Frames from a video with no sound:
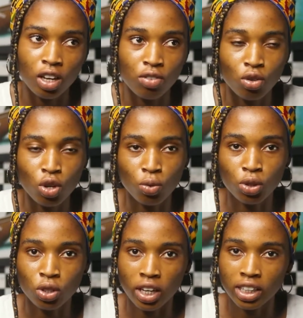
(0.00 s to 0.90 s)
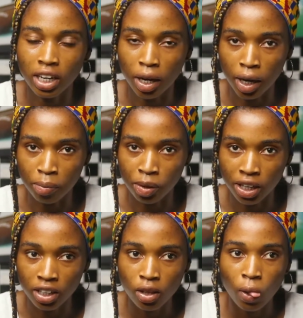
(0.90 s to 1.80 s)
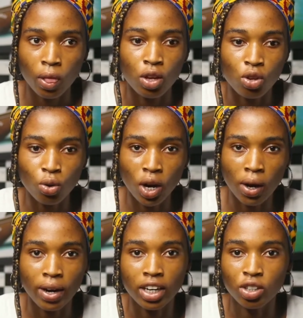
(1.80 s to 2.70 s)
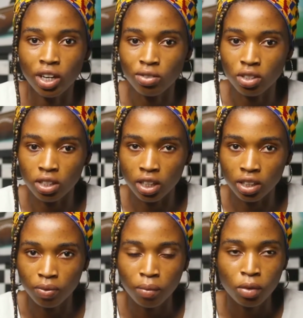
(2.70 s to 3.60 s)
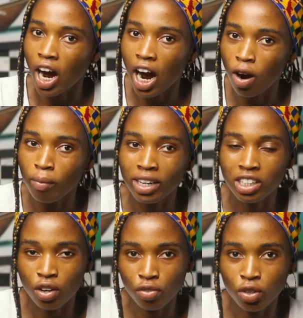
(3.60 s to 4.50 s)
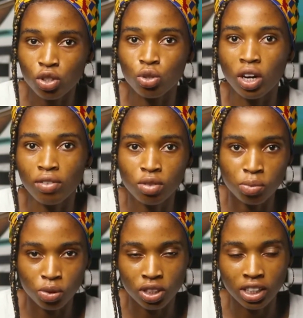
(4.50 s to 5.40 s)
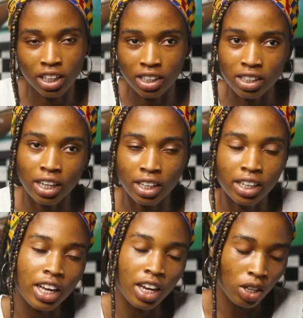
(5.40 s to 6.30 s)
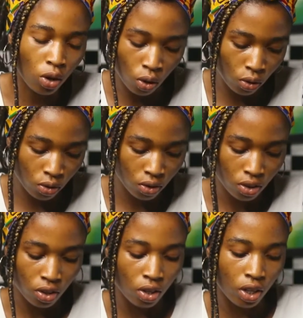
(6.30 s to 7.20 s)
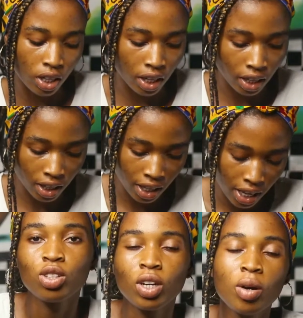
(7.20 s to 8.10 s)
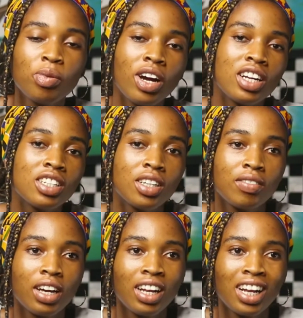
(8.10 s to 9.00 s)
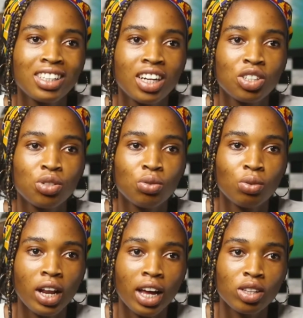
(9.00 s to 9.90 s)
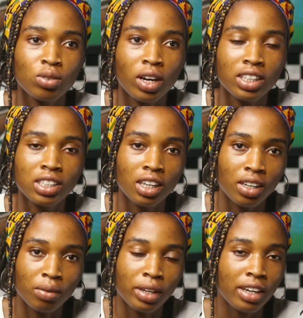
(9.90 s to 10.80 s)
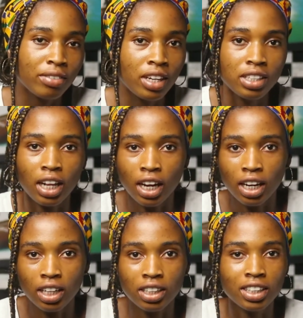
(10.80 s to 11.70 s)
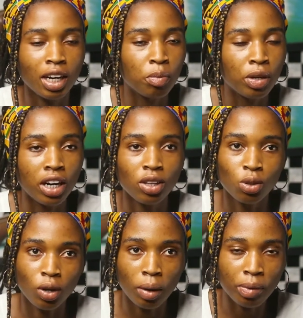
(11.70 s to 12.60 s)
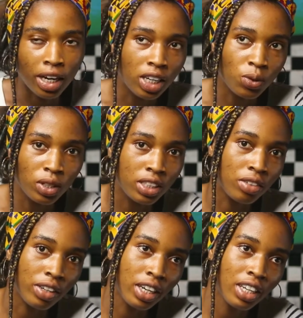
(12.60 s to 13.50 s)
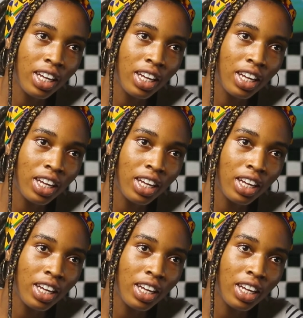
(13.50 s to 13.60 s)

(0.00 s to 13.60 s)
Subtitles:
If you know you want to hit upper, you know how hard you have to study, how much effort you have to put inside and all. Okay, and to help you achieve the class that you would like to attain, whether first class, upper, lower class, whatever,